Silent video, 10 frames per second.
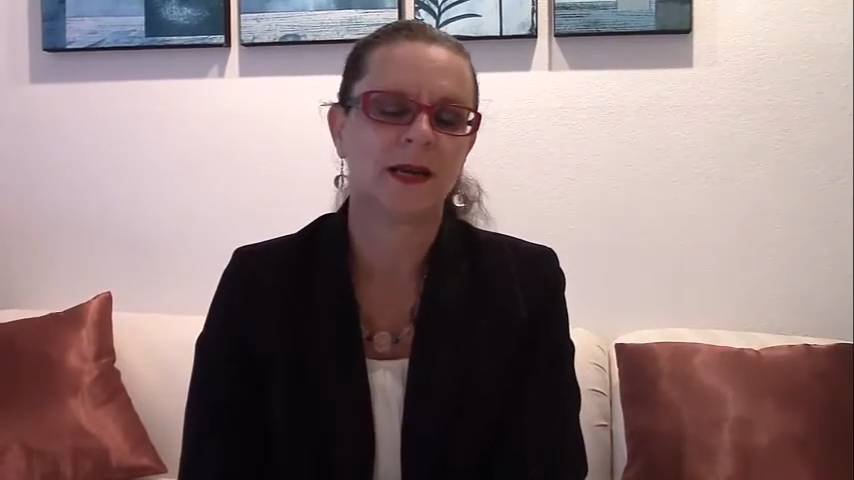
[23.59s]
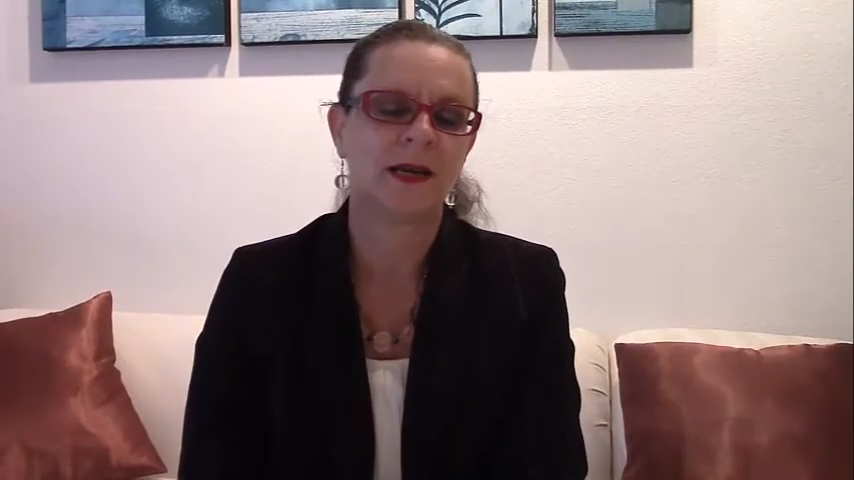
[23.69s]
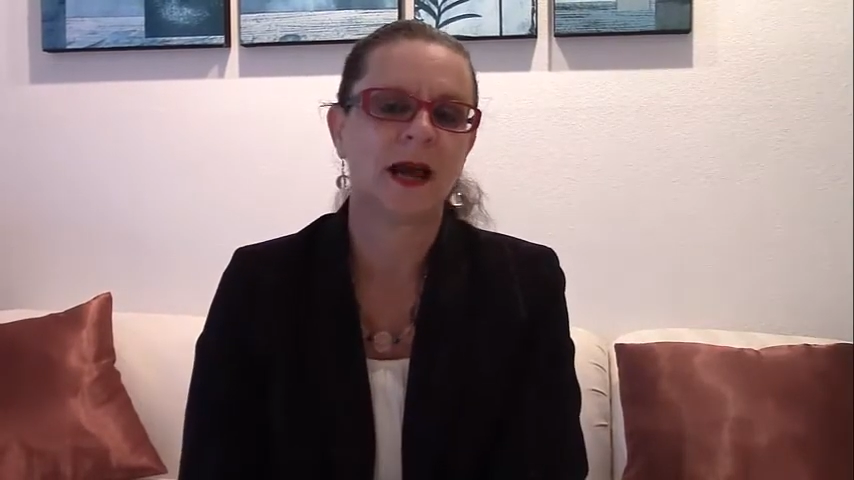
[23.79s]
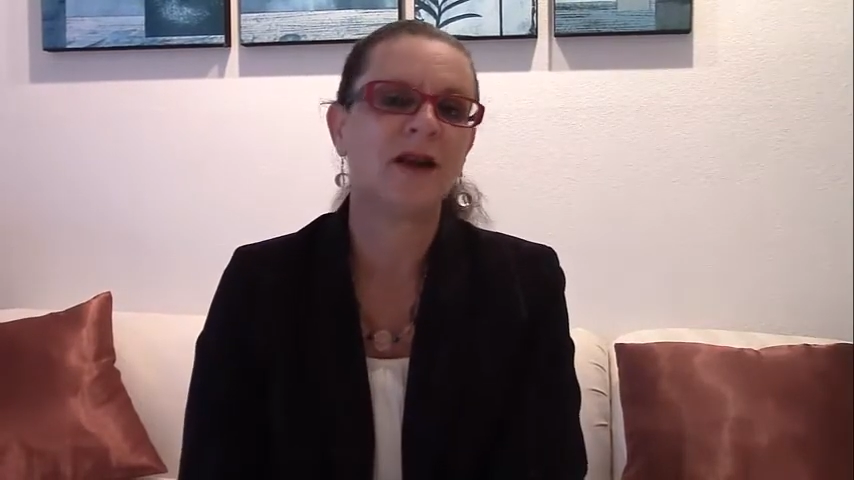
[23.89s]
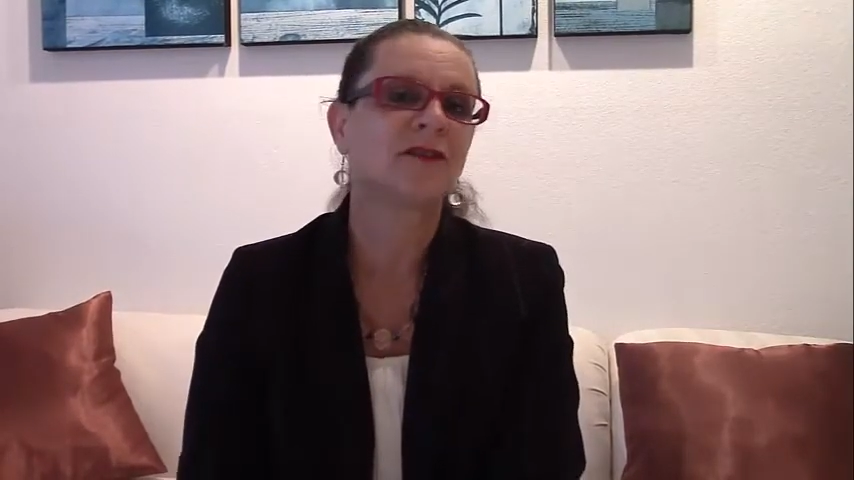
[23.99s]

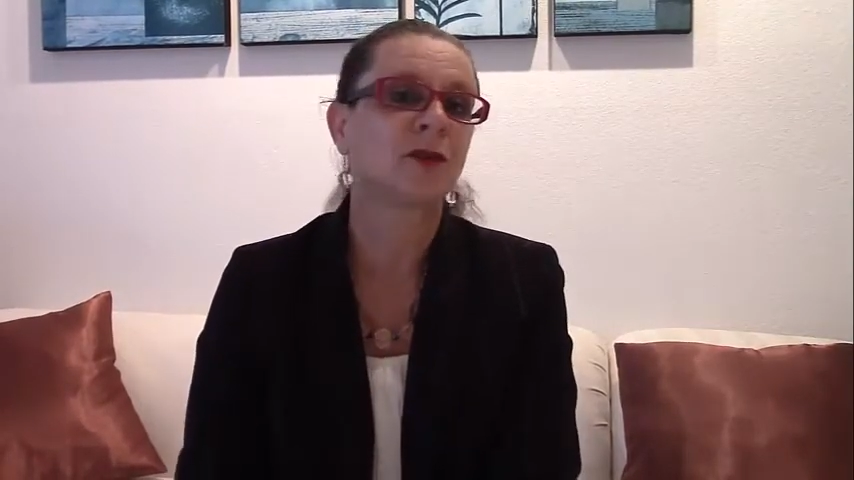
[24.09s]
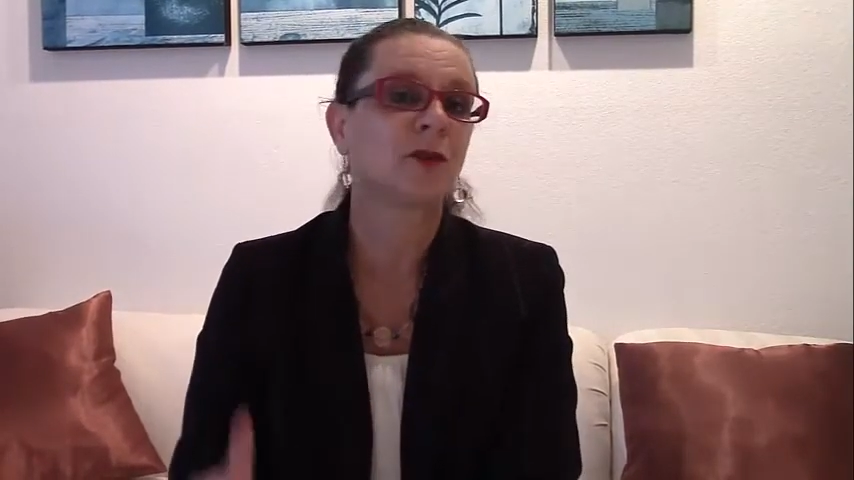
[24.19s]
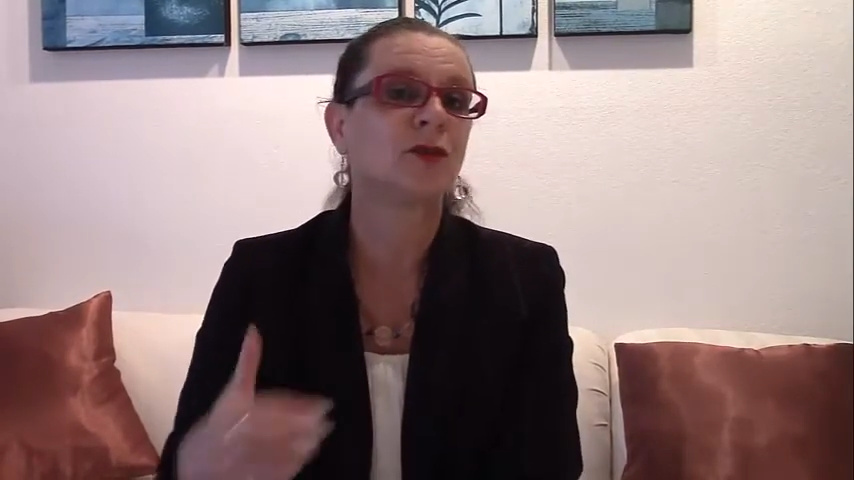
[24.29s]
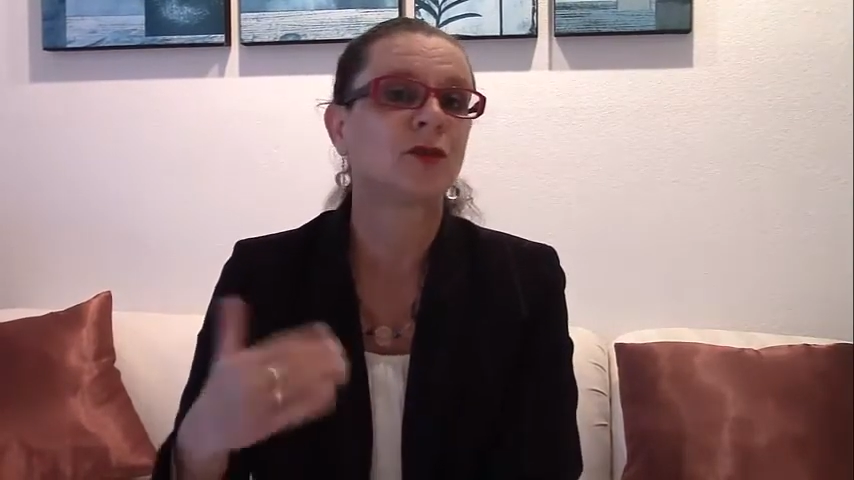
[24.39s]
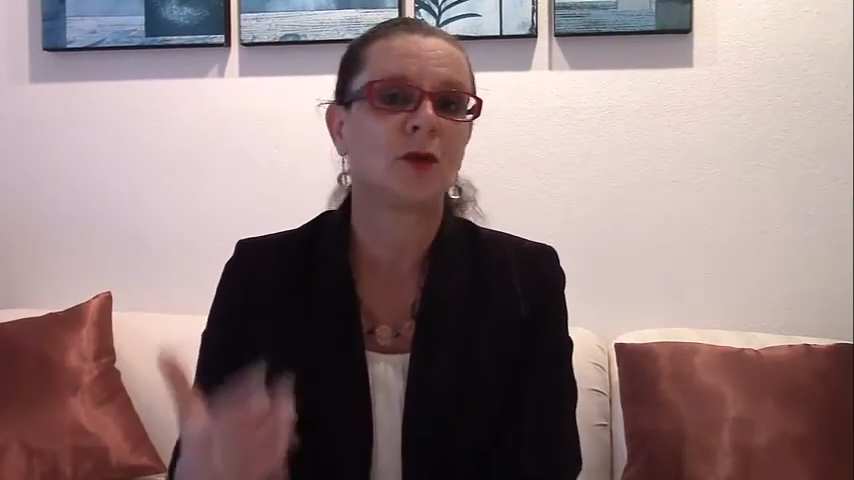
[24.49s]
And after
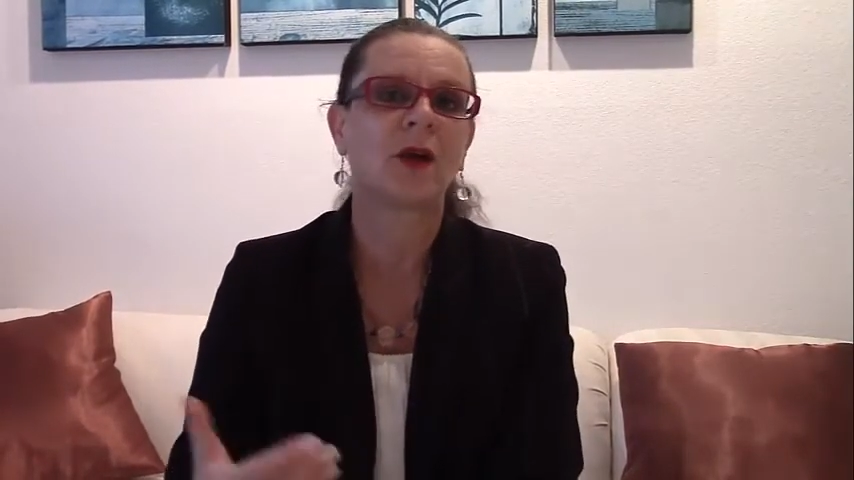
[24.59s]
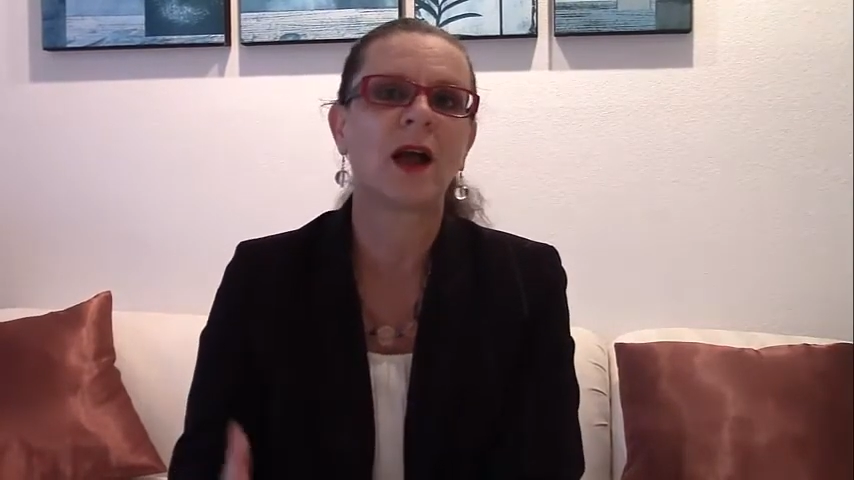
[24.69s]
her talk,